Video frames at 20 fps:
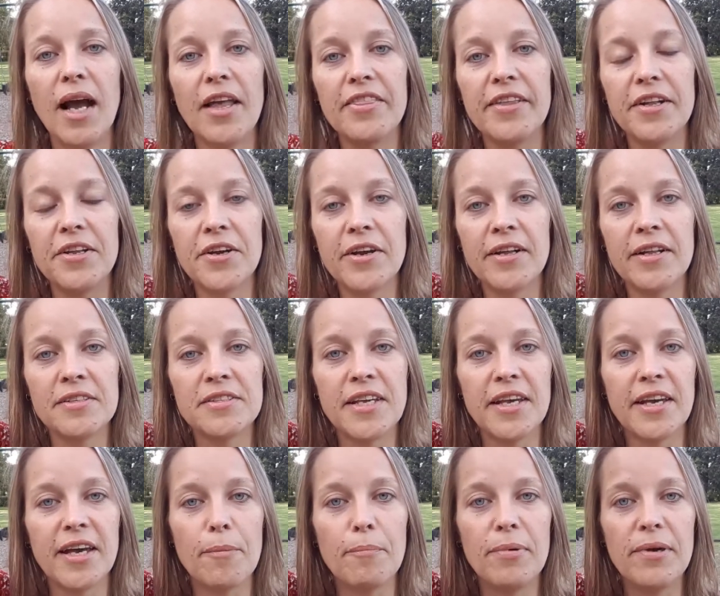Then you're going to
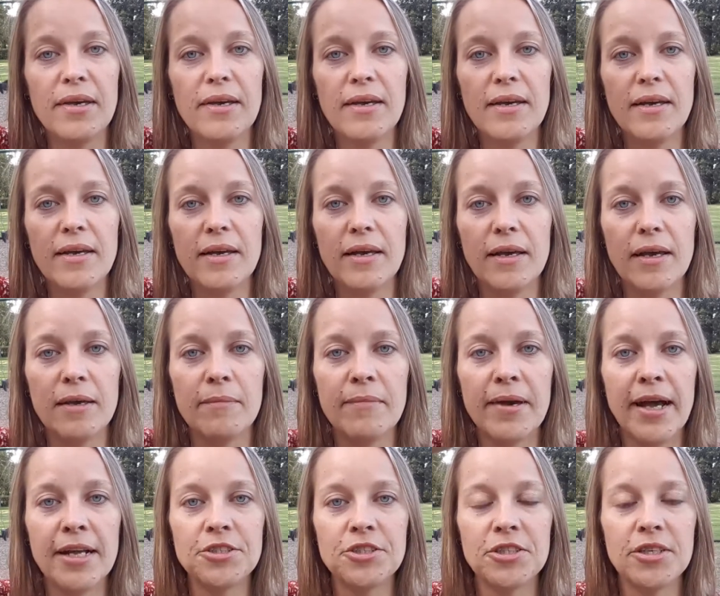take a big
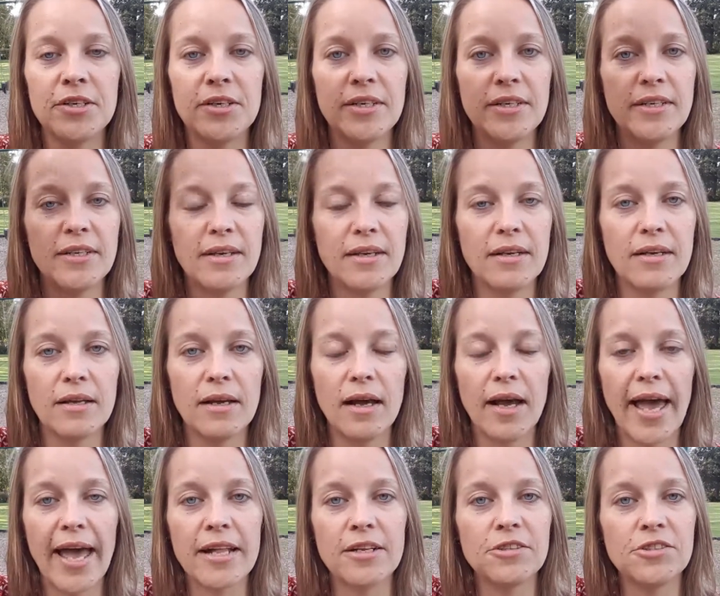imaginary
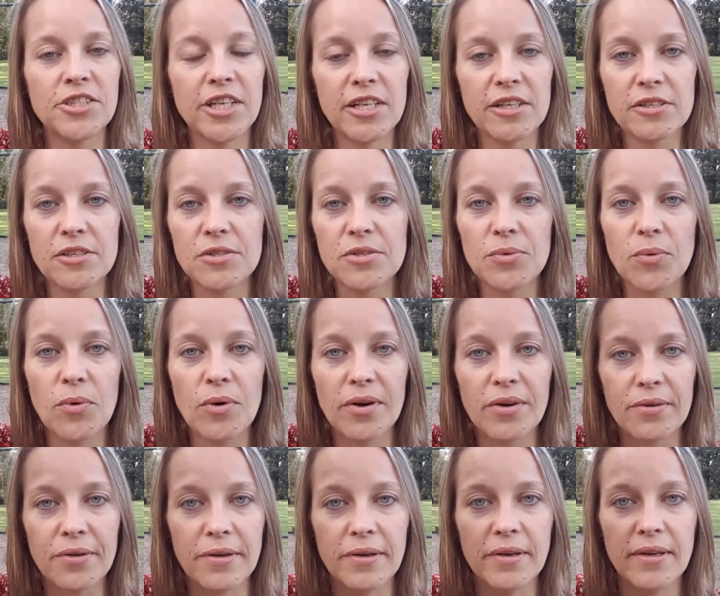energetic
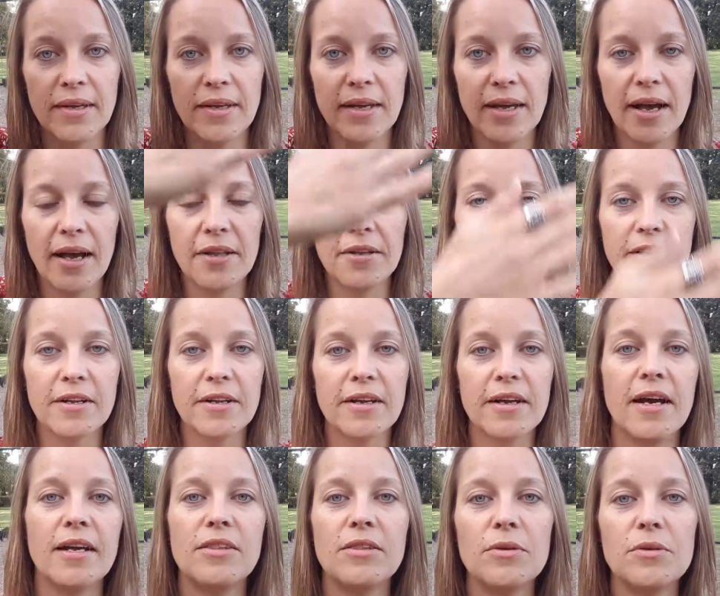sword and you're going to
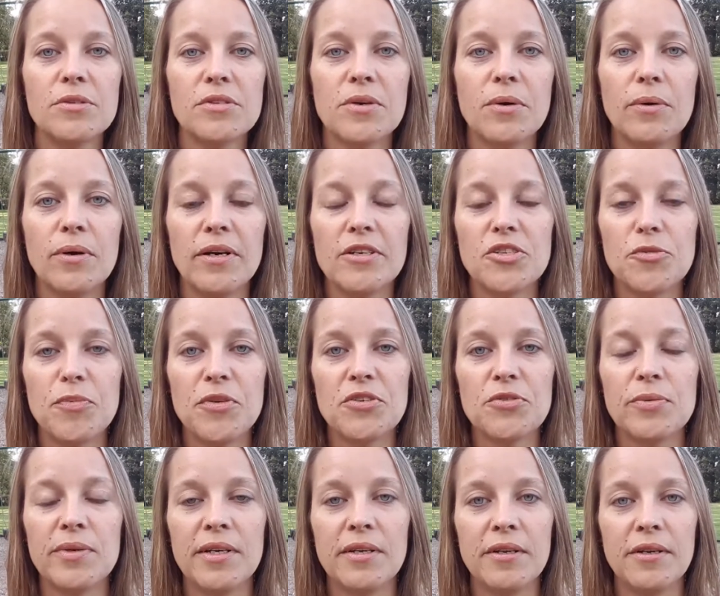cut those cords
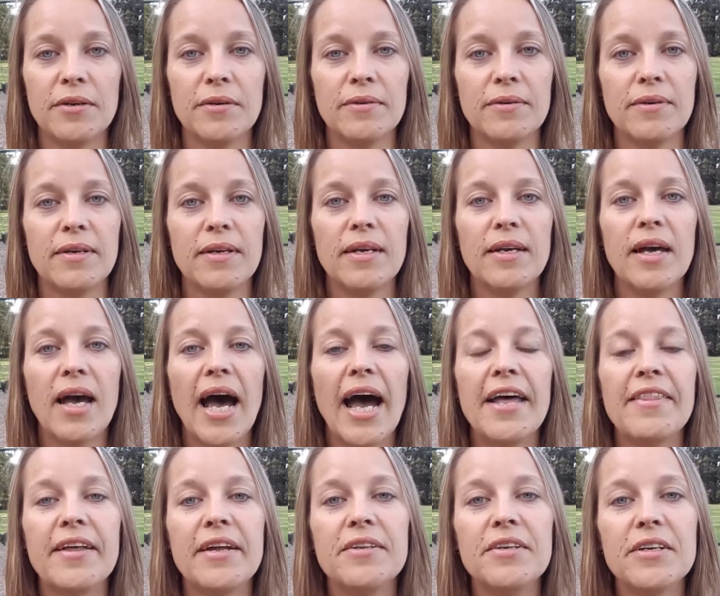between you.
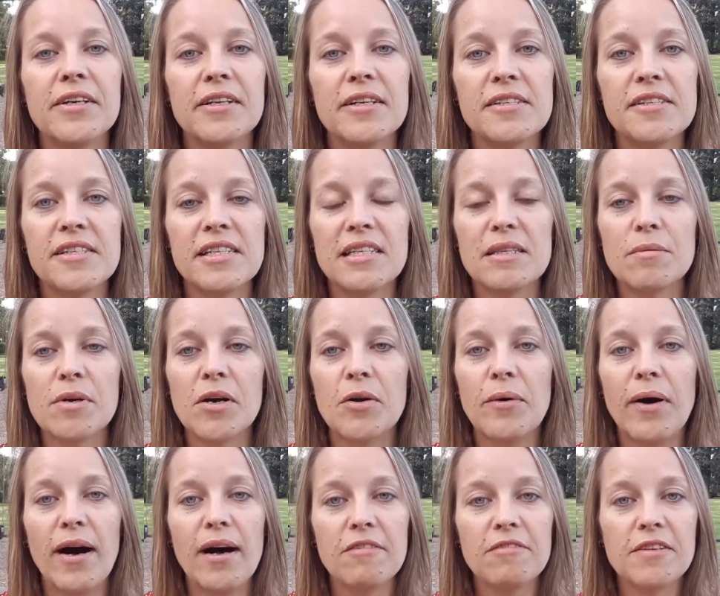And then you're going to see them go
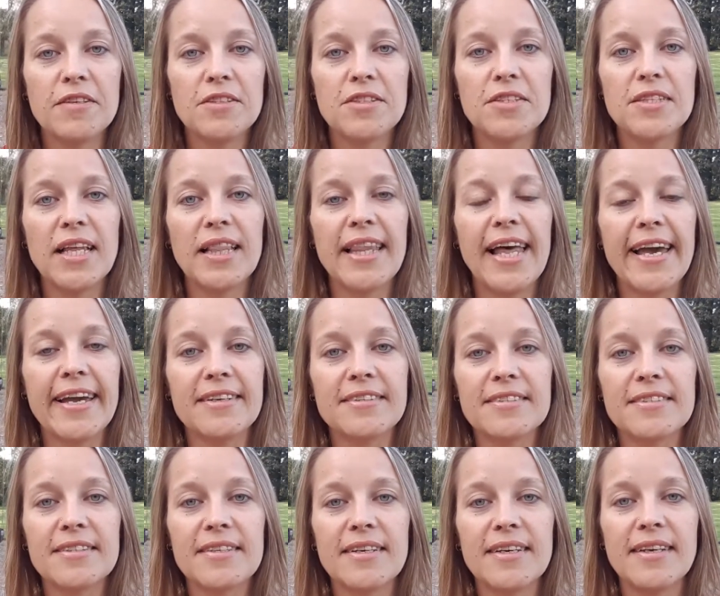off into the
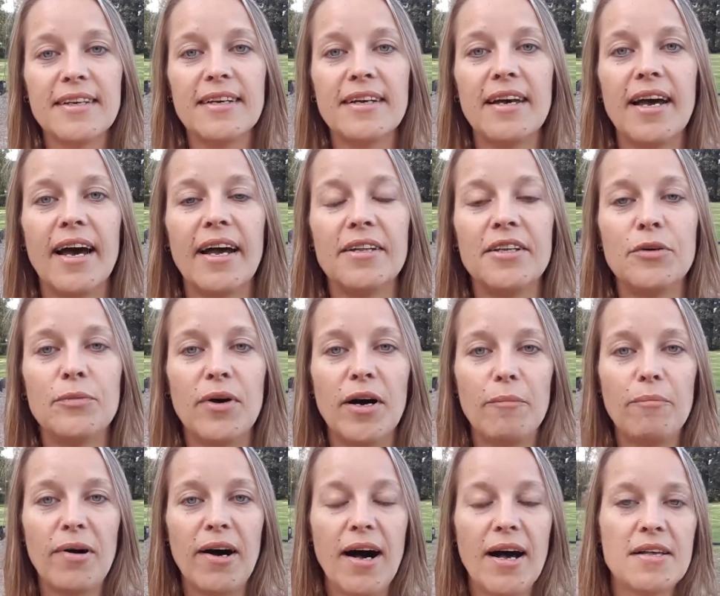light, and you
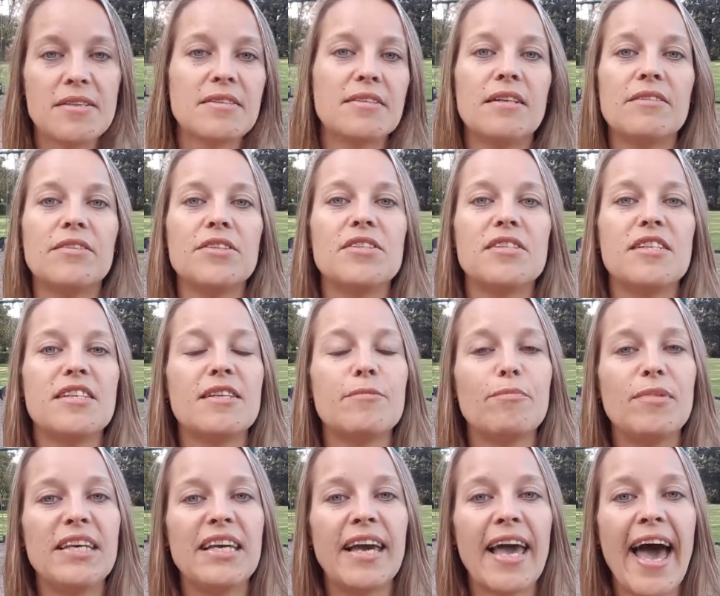want positive, you see them
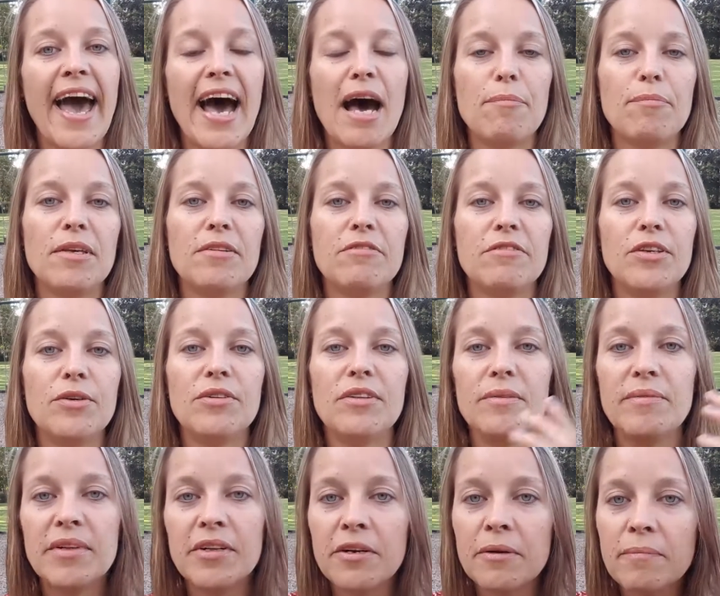being happy. View
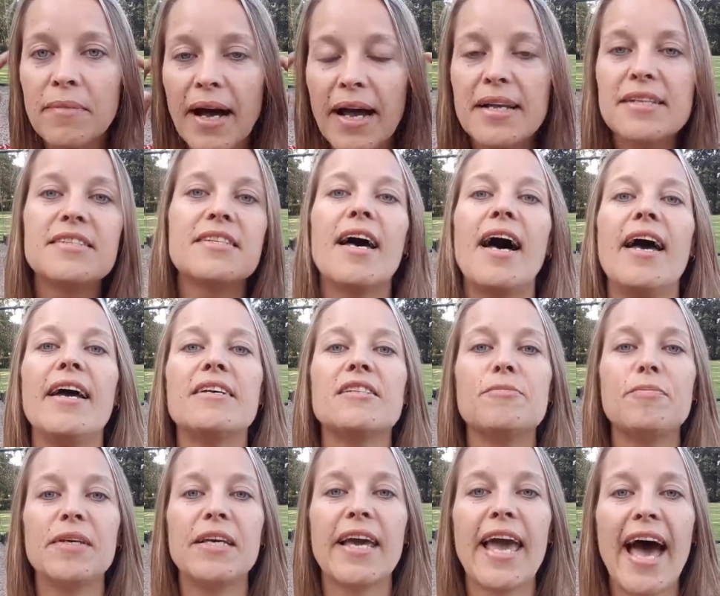them in your mind's eye as
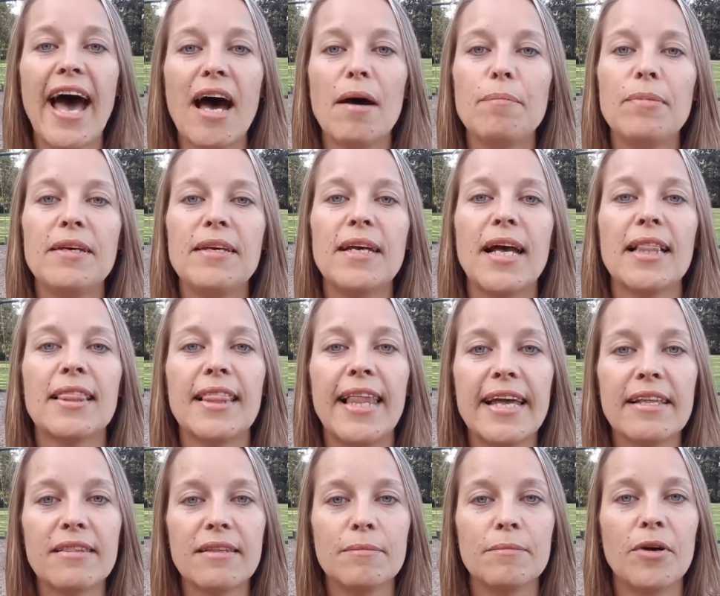being happy,
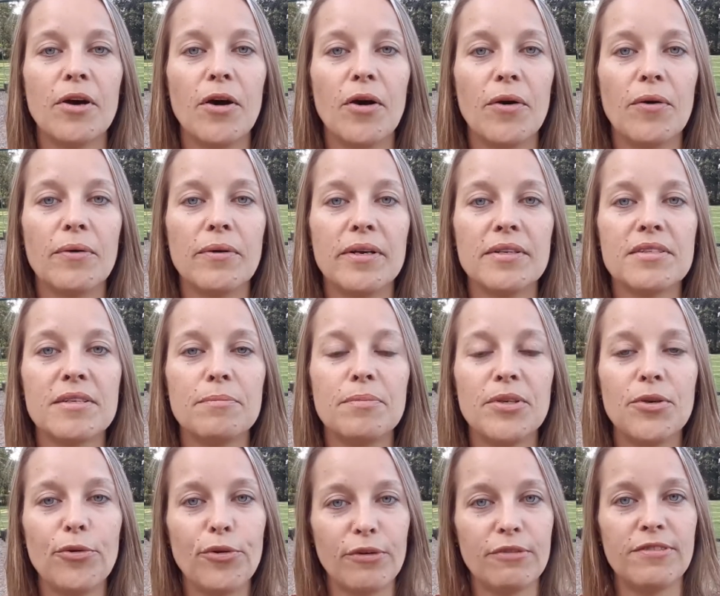let them go. It's a
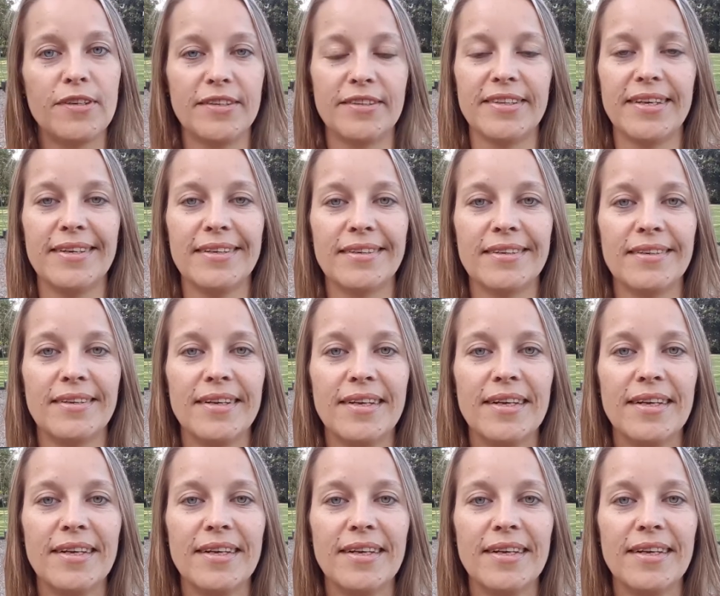beautiful thing.